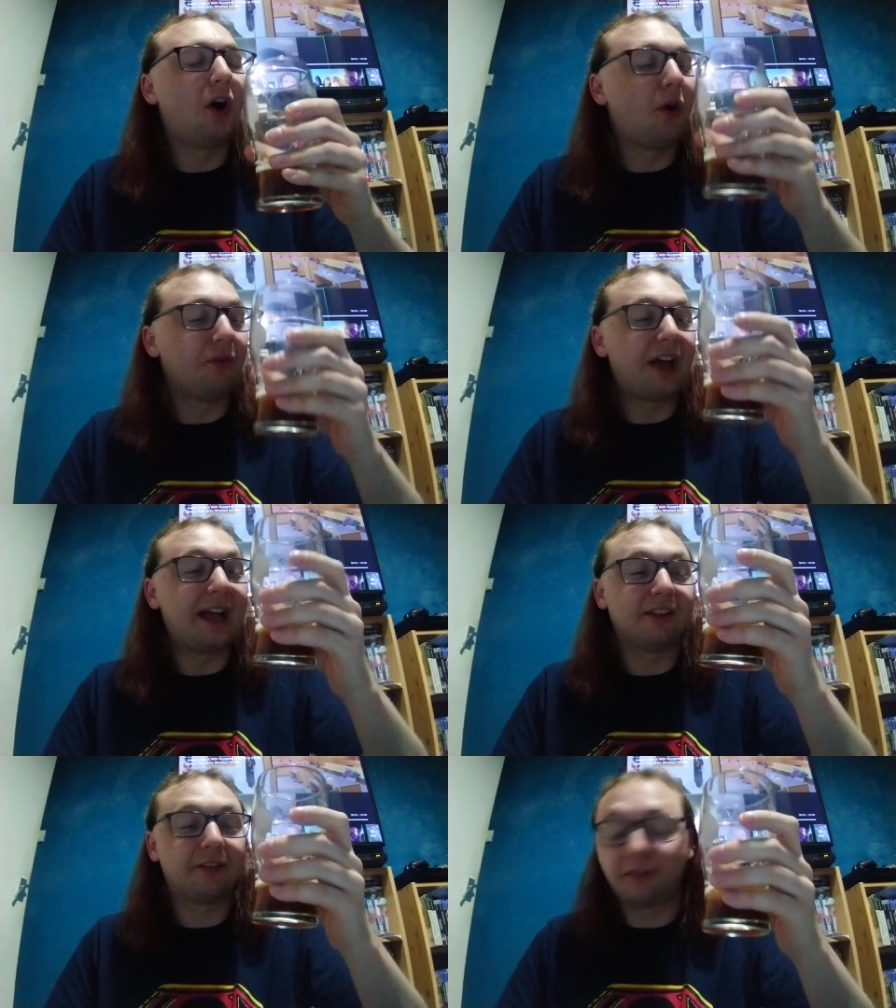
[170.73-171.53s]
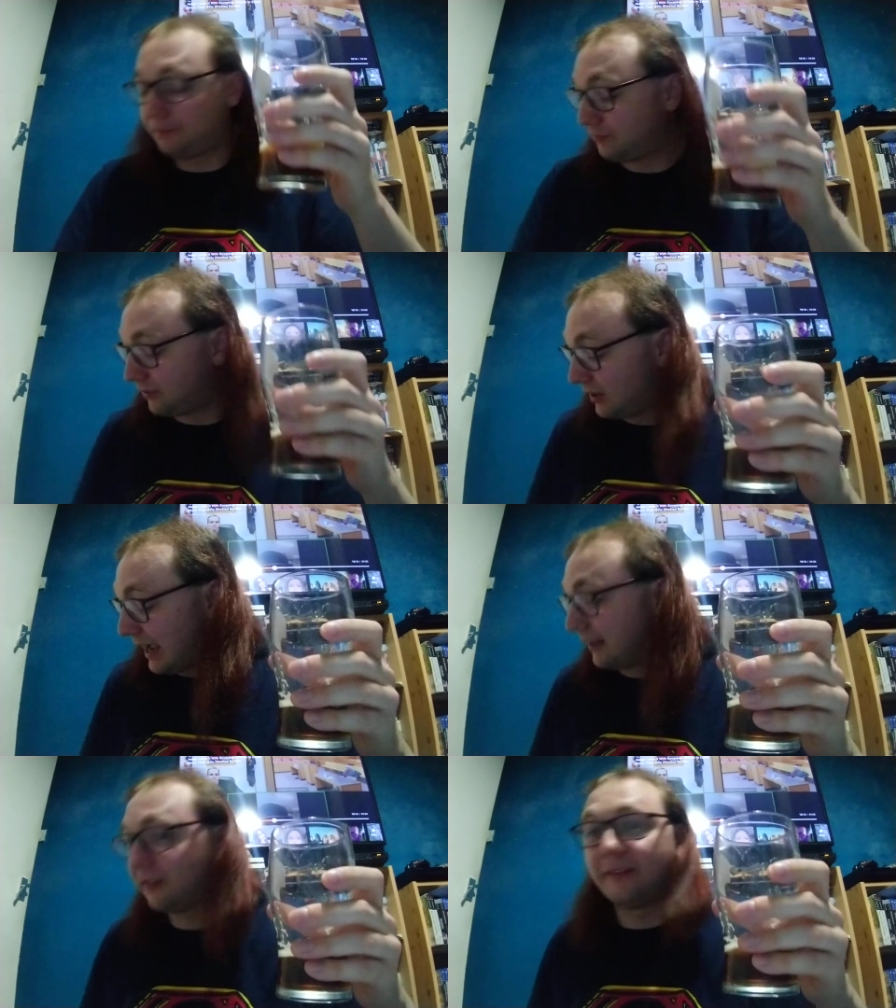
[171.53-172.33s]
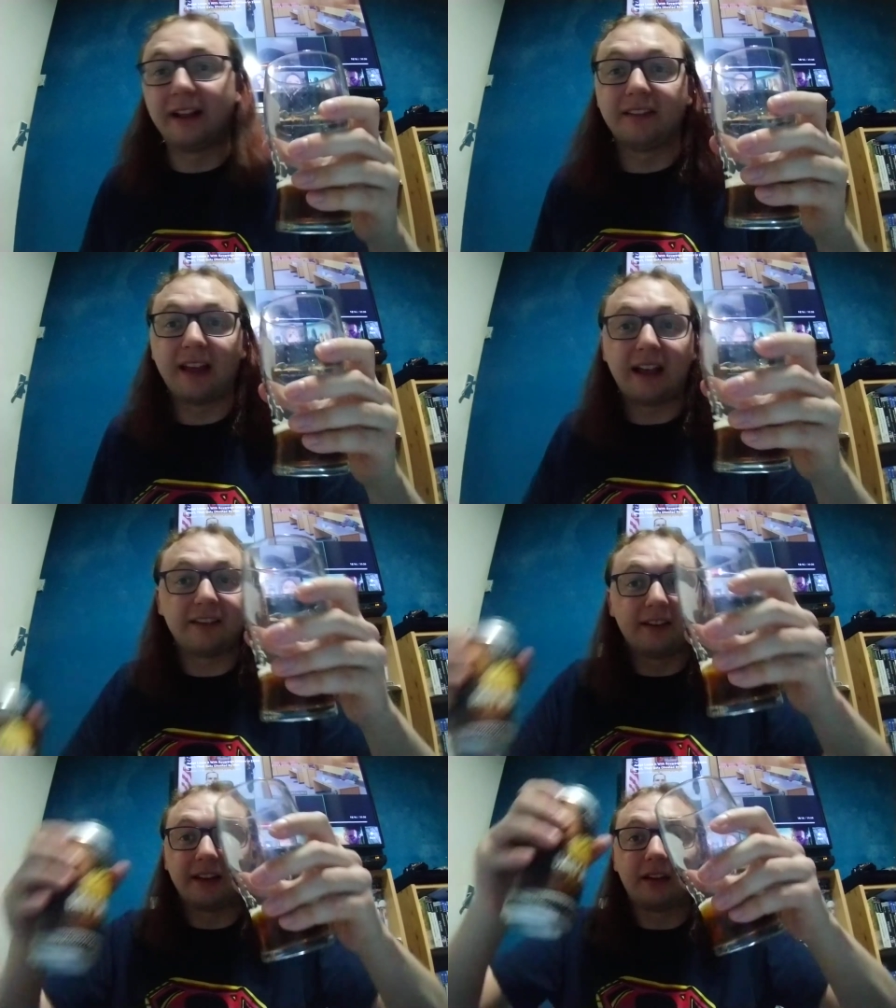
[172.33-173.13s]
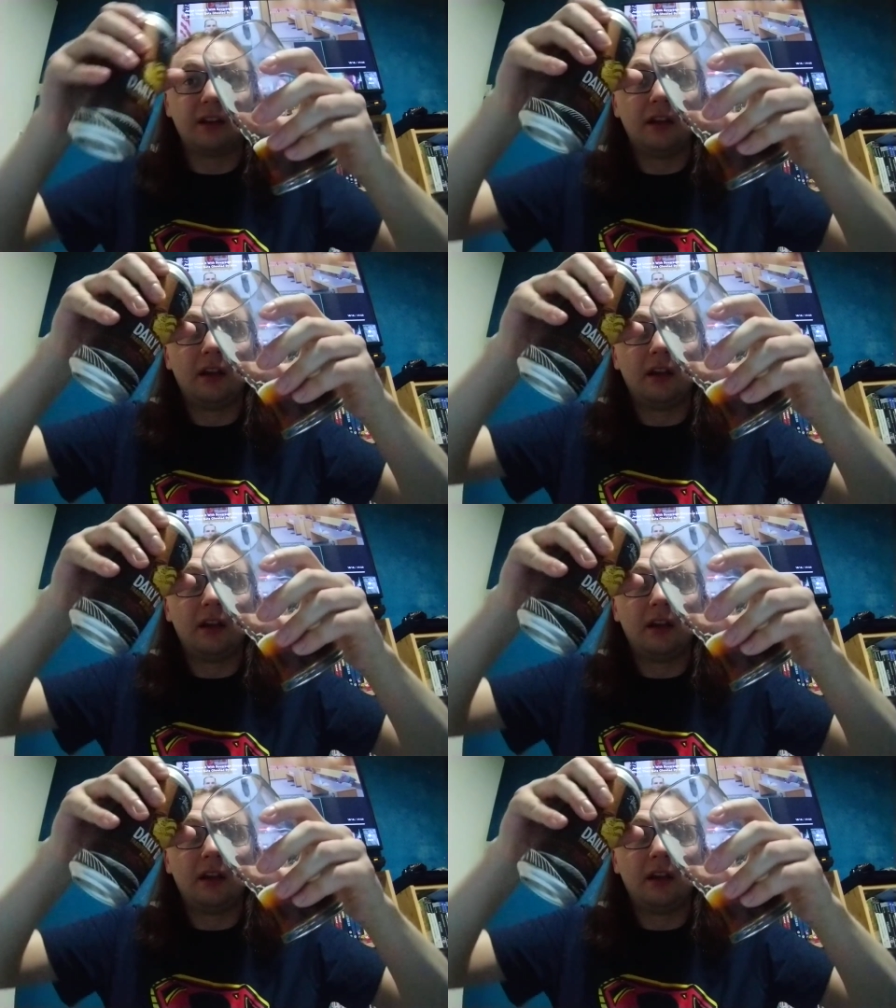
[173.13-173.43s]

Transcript: Oh, that is that is fantastic.